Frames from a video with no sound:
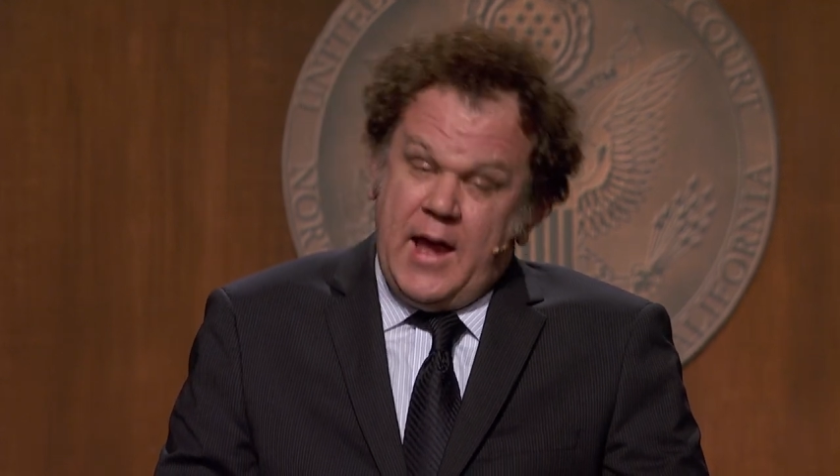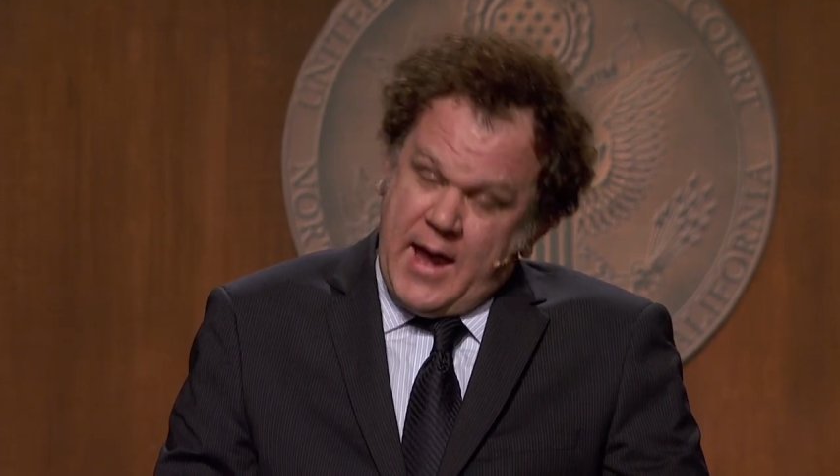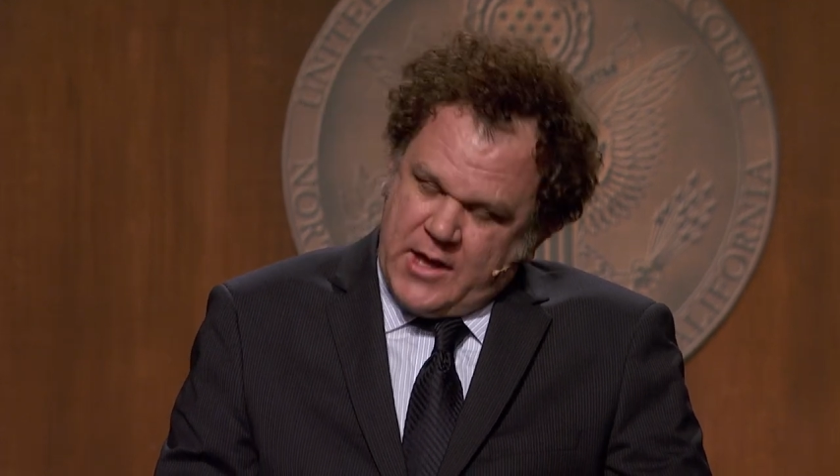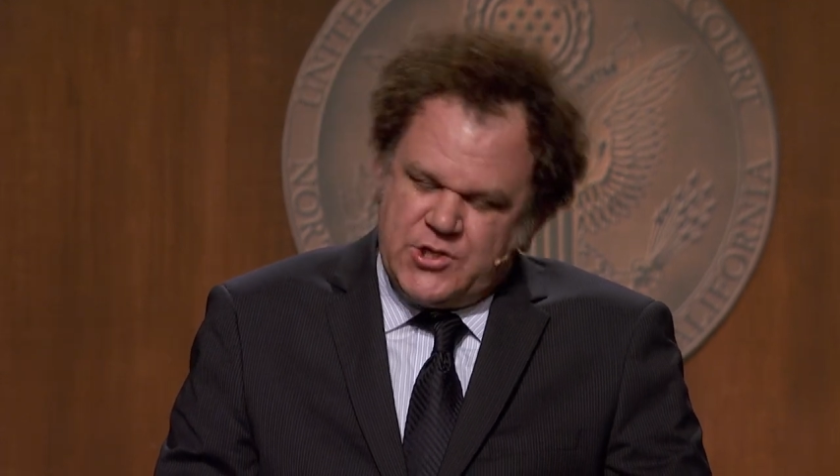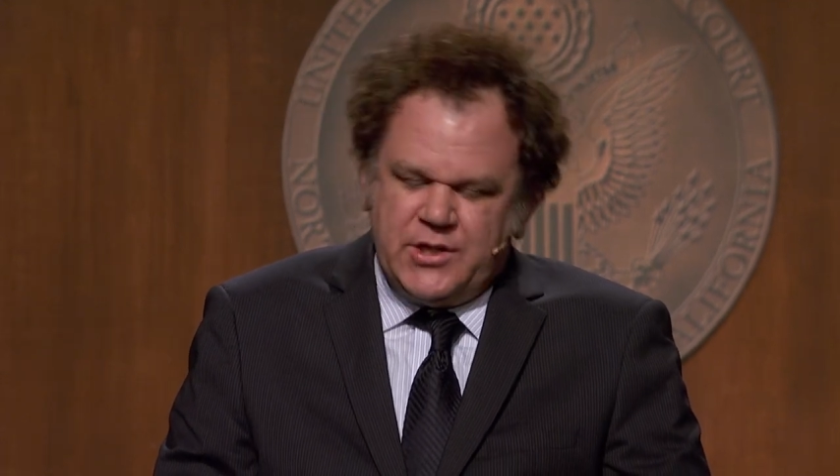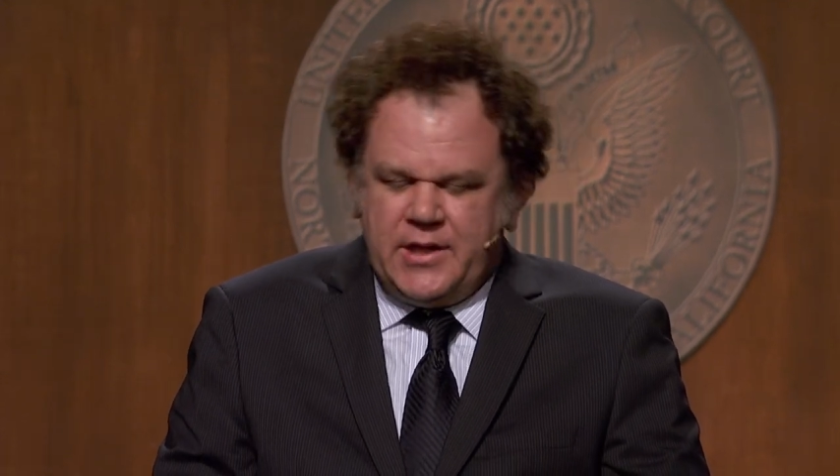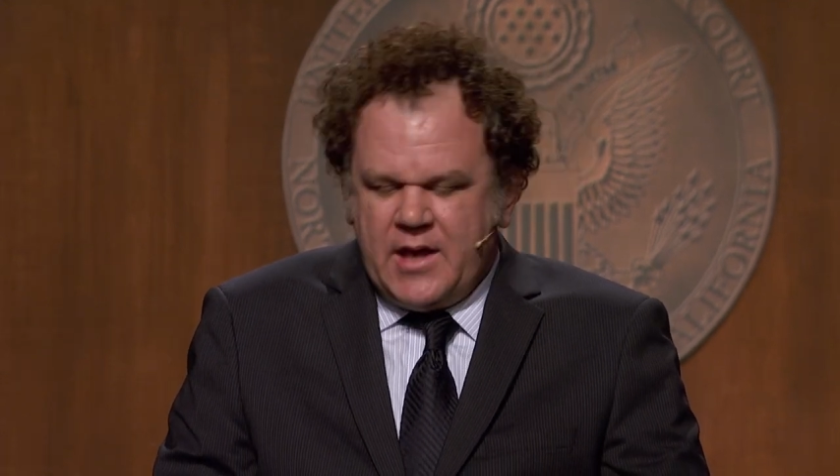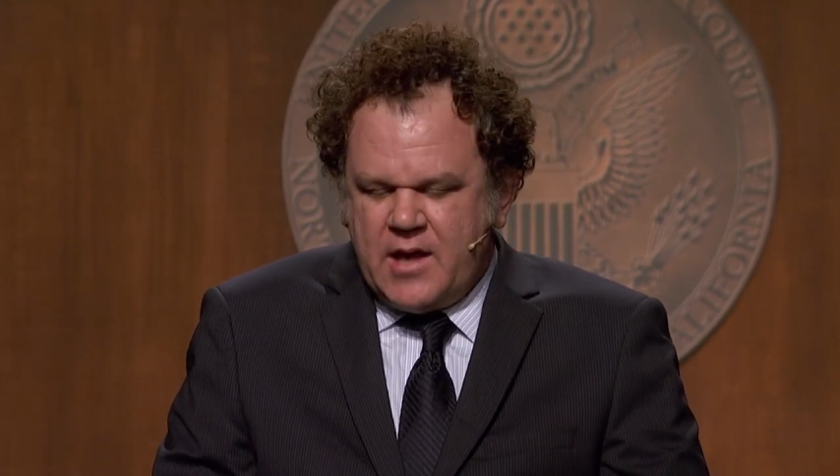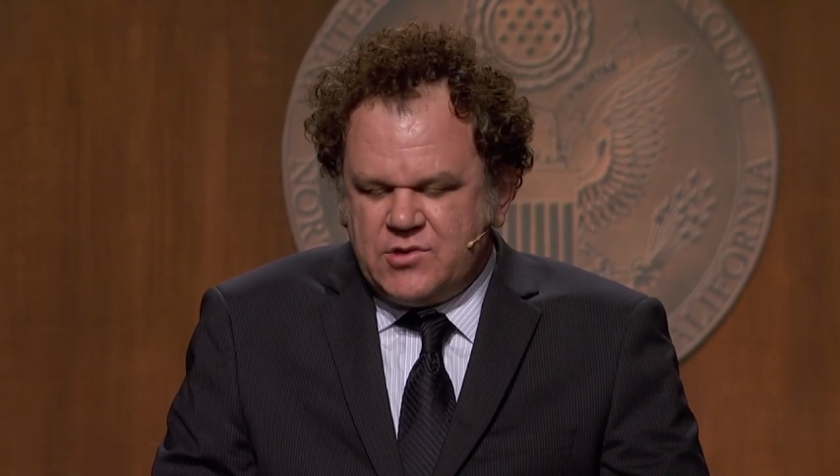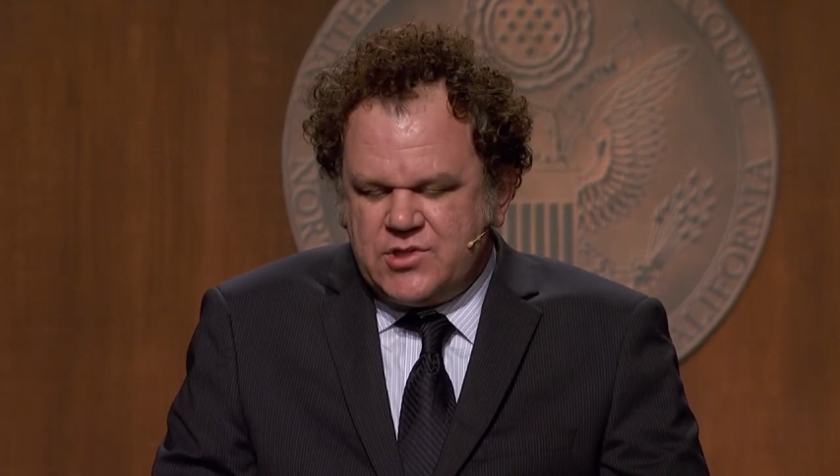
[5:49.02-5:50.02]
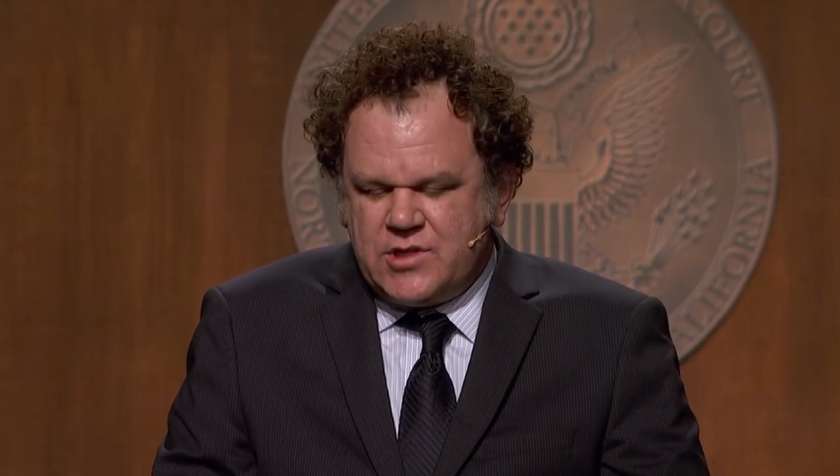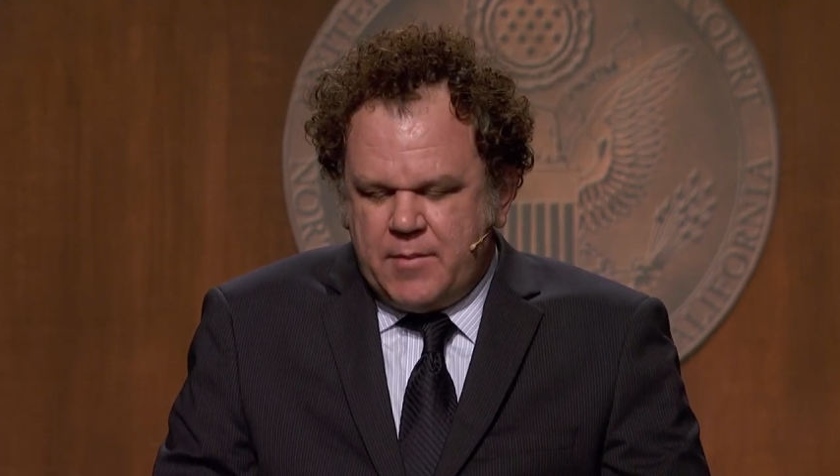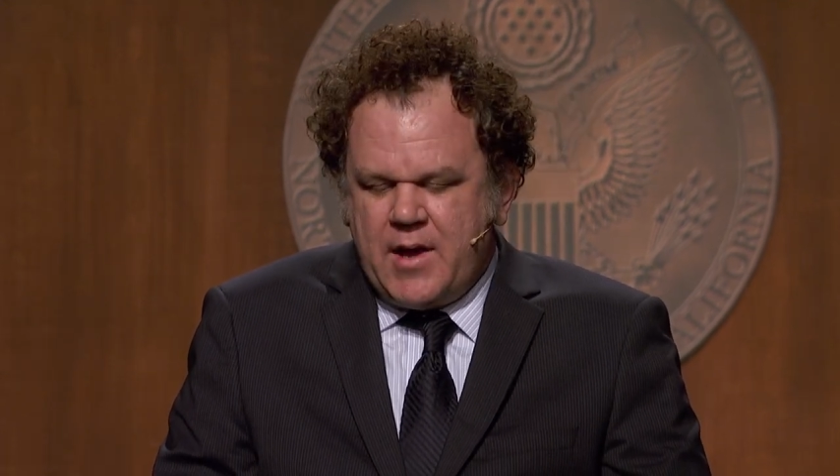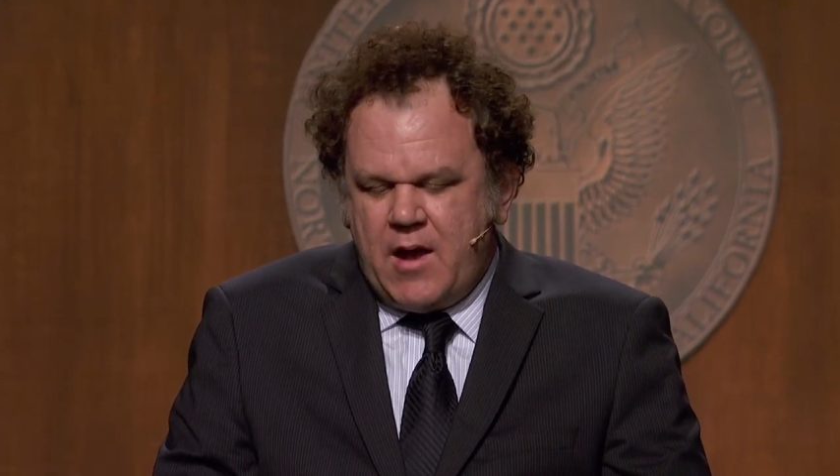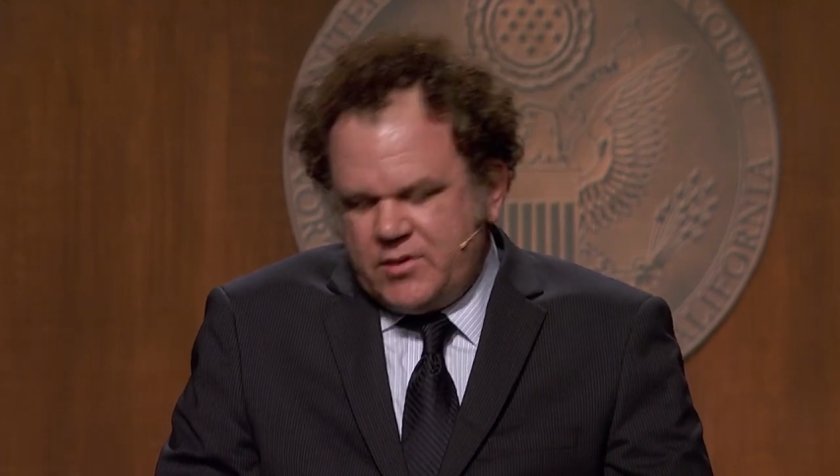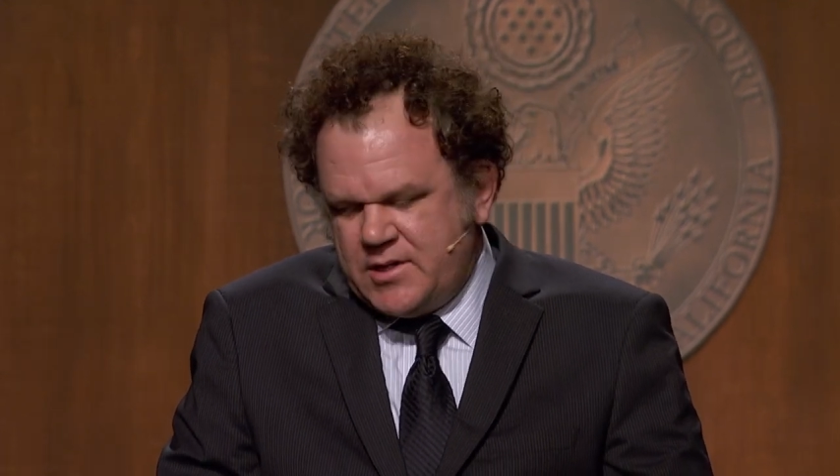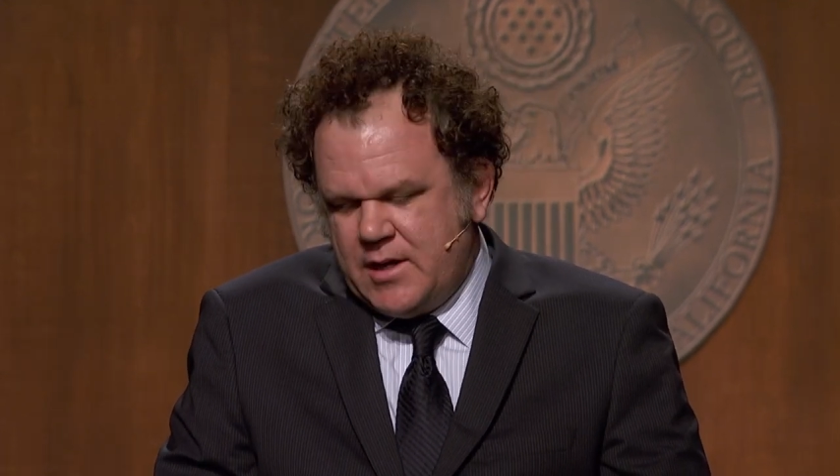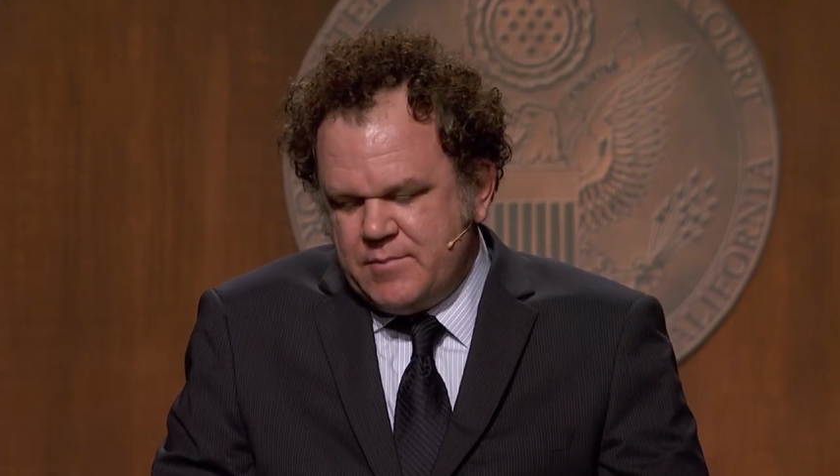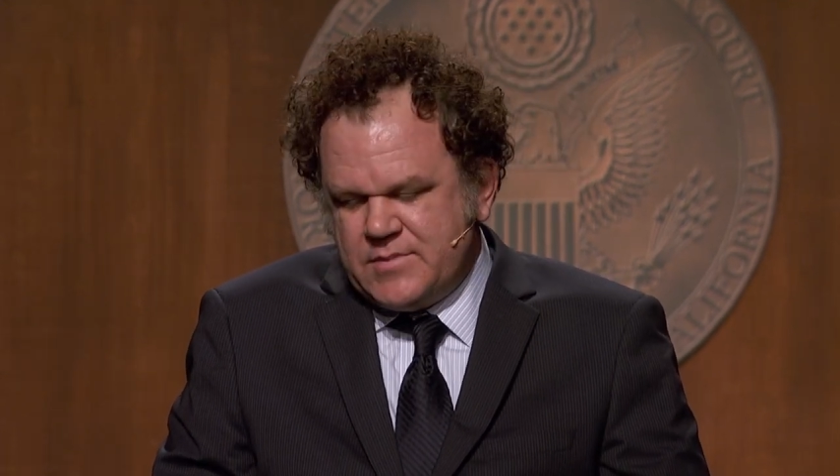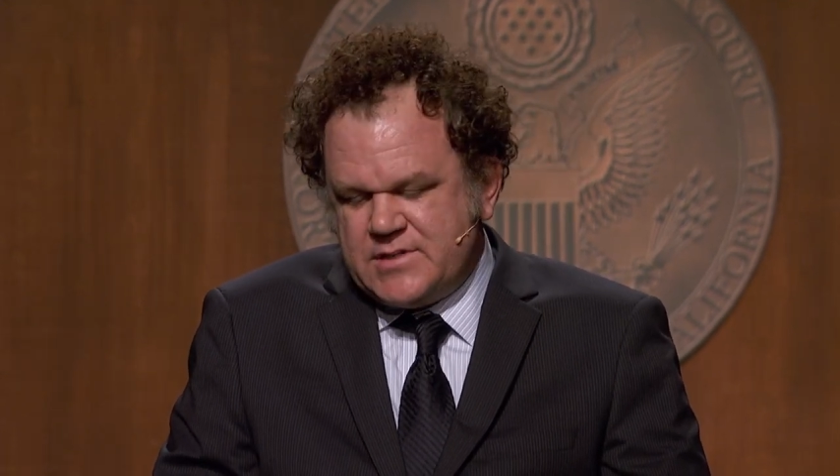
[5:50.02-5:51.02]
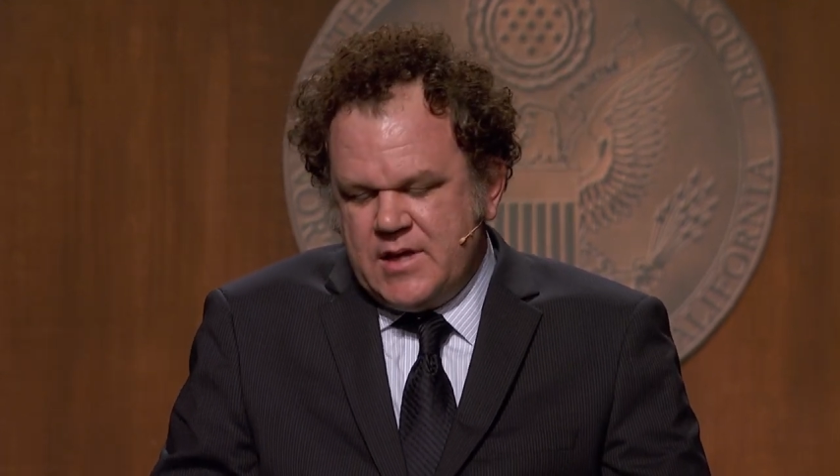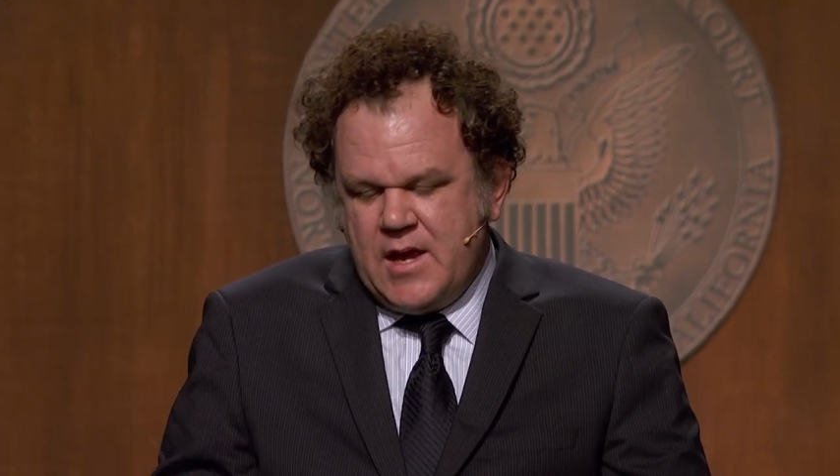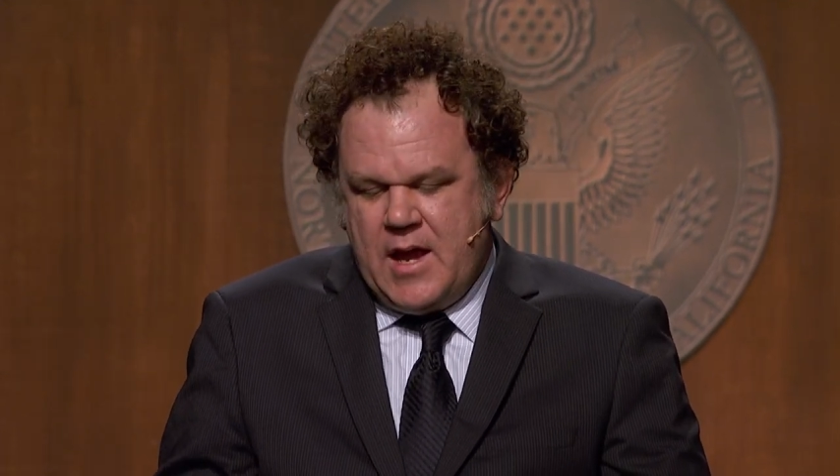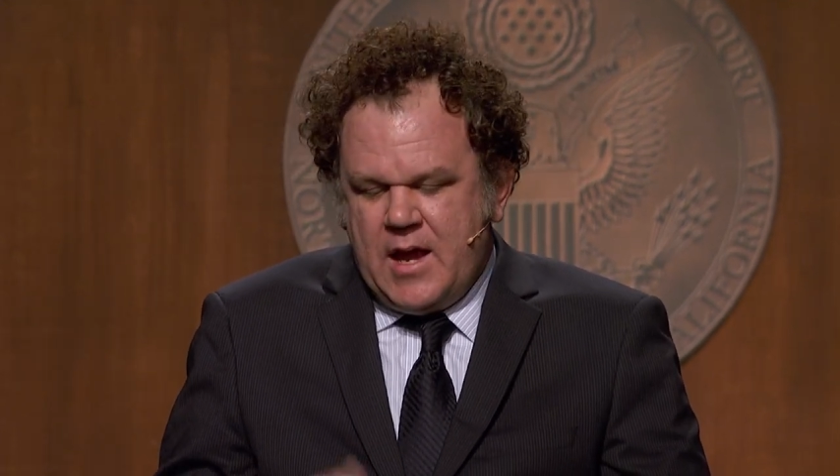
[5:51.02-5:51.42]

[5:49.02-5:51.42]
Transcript: actually, on some outcomes,